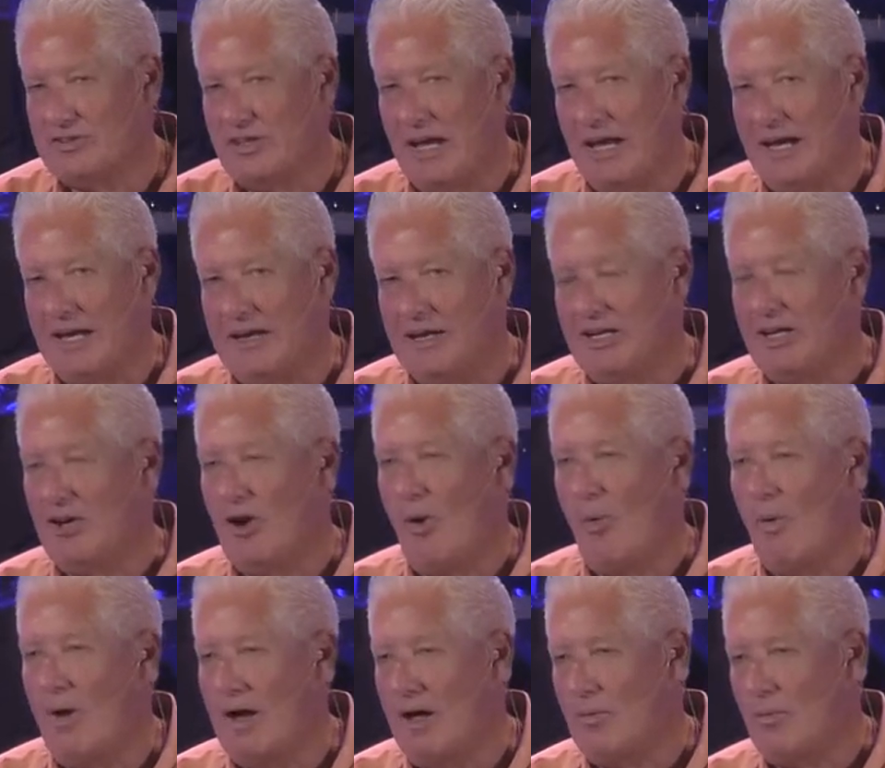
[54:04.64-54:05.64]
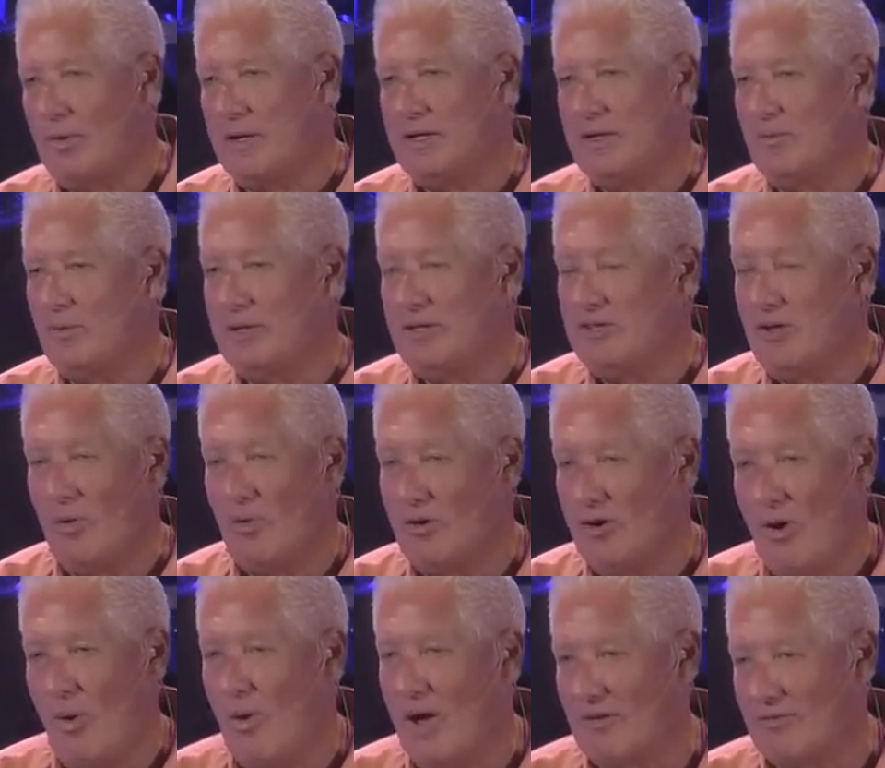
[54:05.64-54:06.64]
saying, you know what, we, we don't
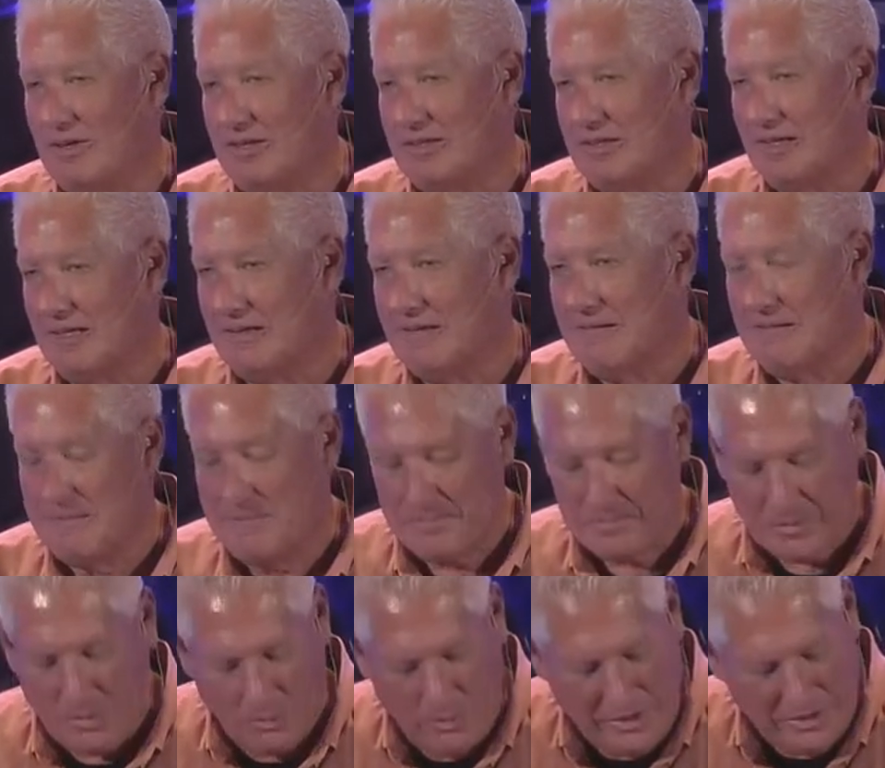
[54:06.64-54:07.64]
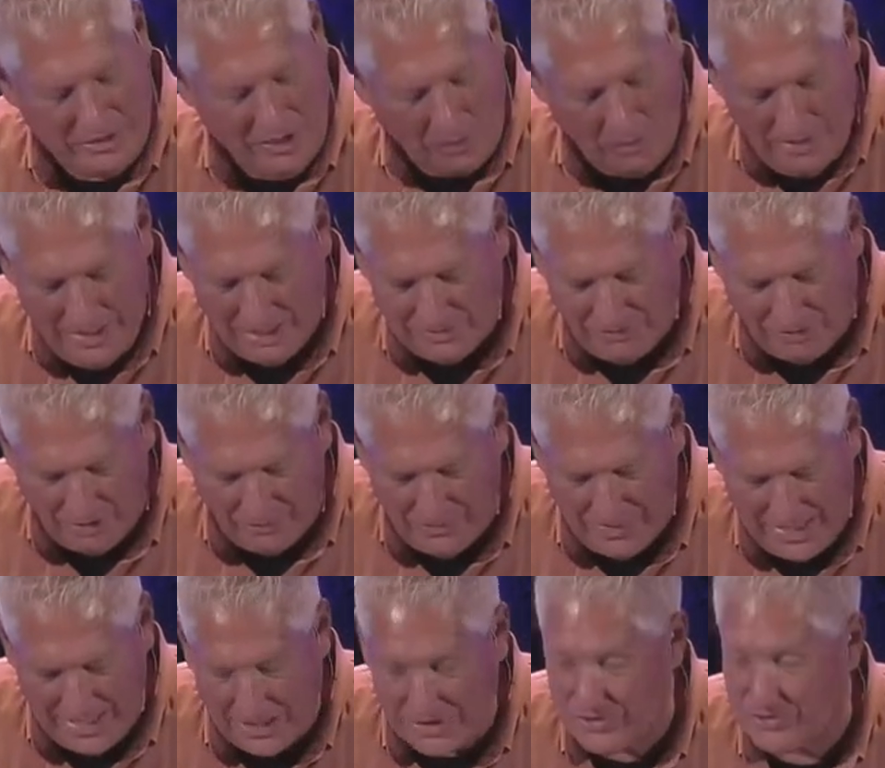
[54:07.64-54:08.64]
know everything we don't have all
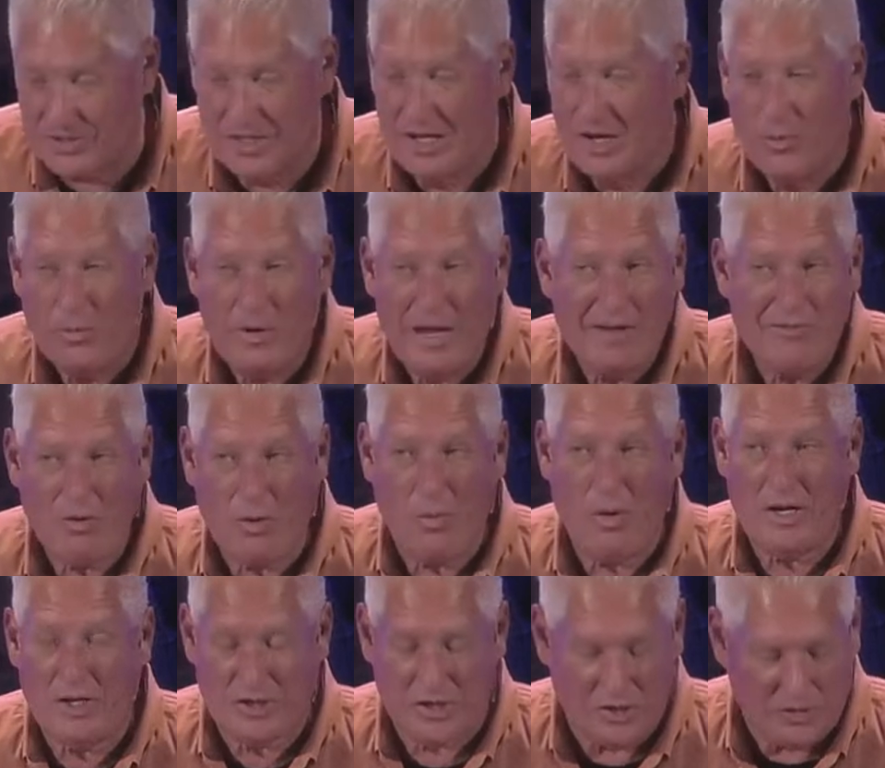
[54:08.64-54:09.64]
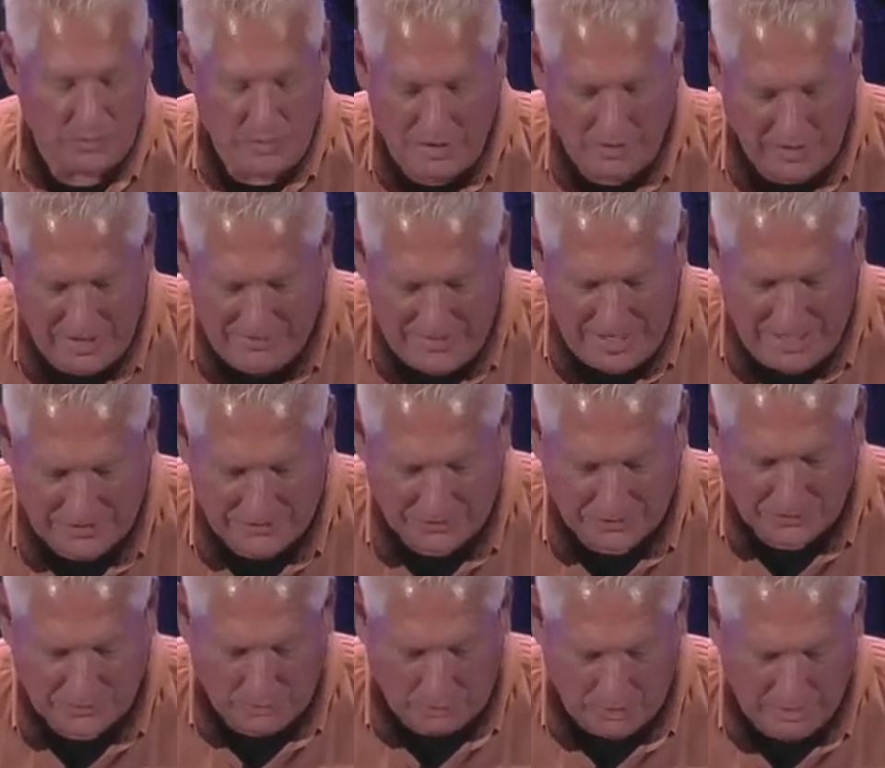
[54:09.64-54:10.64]
the answers. We have questions we don't have
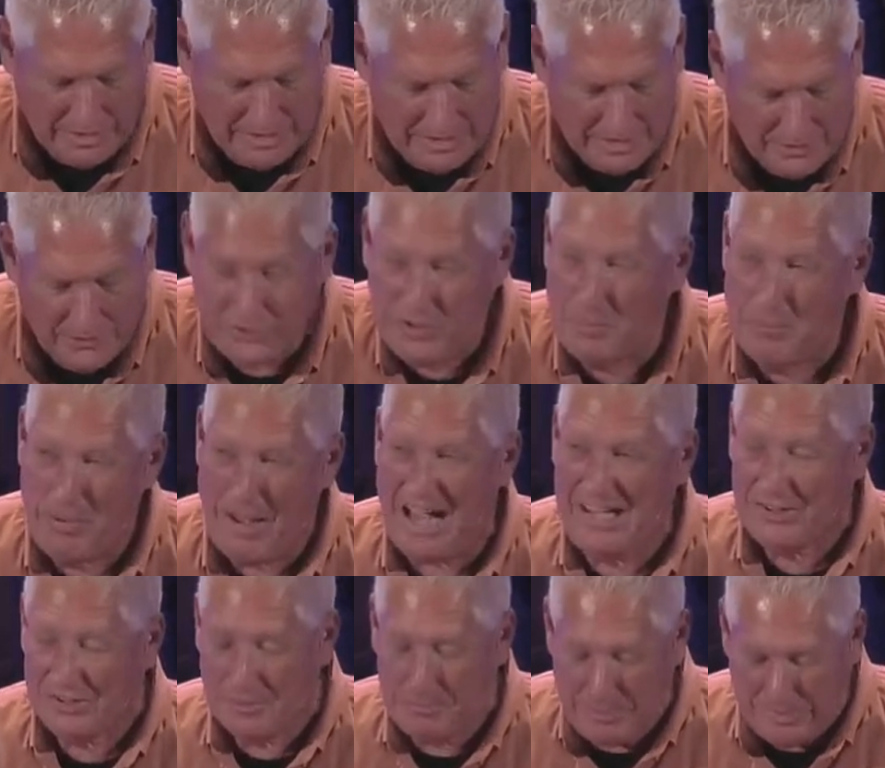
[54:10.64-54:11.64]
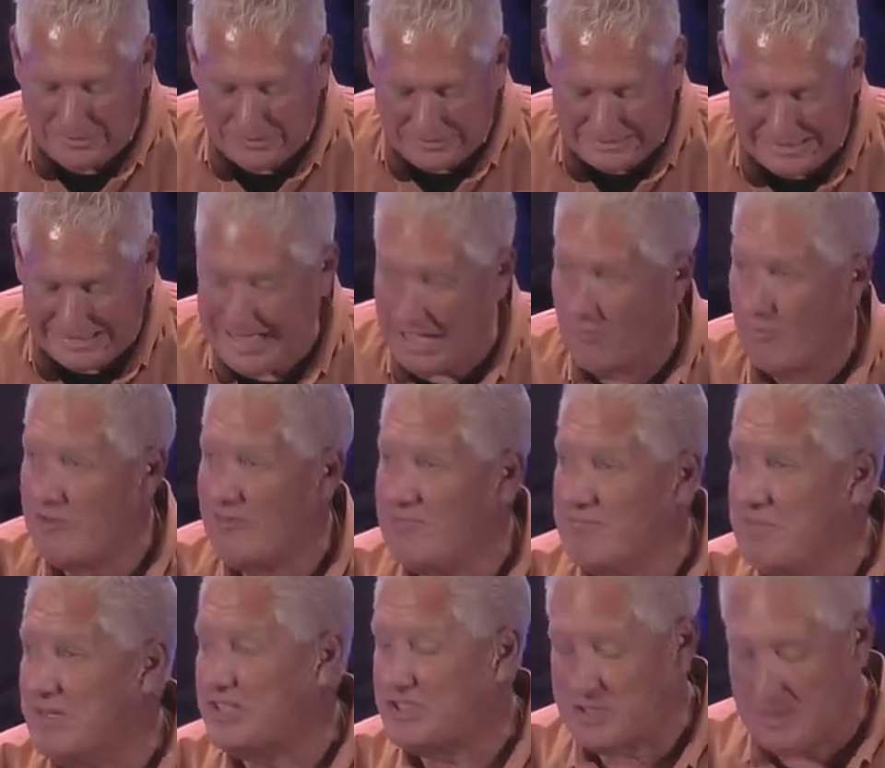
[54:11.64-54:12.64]
answers for. There's a possibility that we've
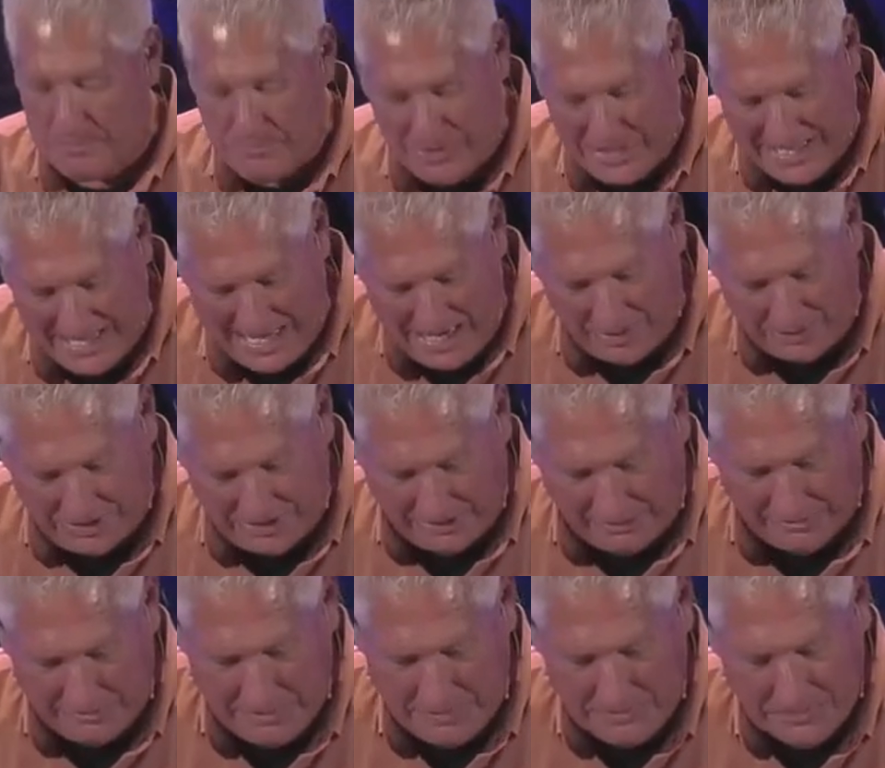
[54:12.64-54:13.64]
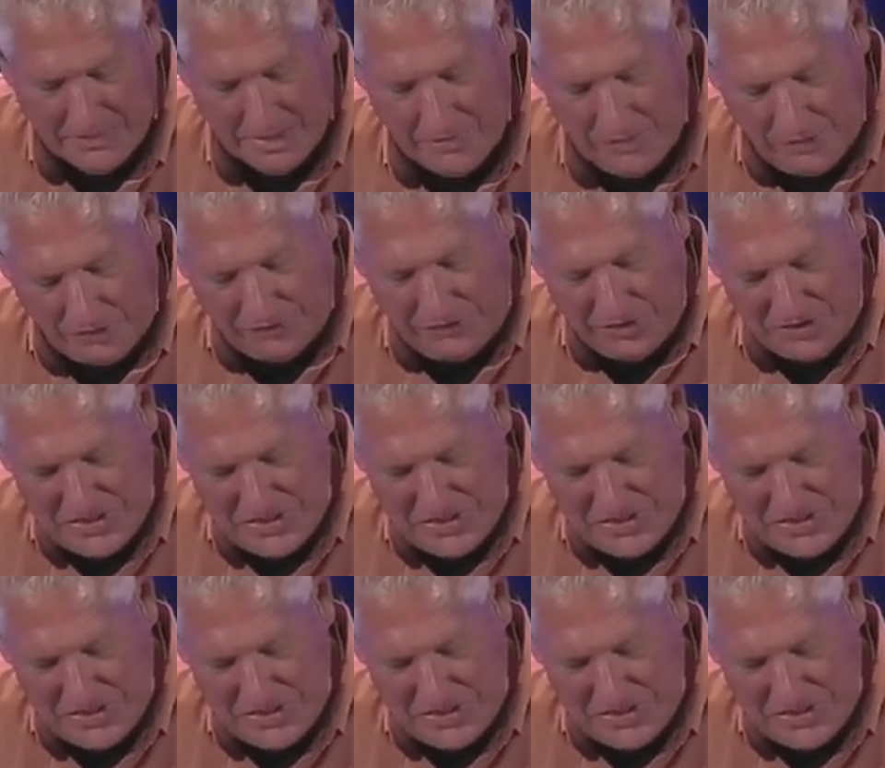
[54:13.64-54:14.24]
missed something out there. There's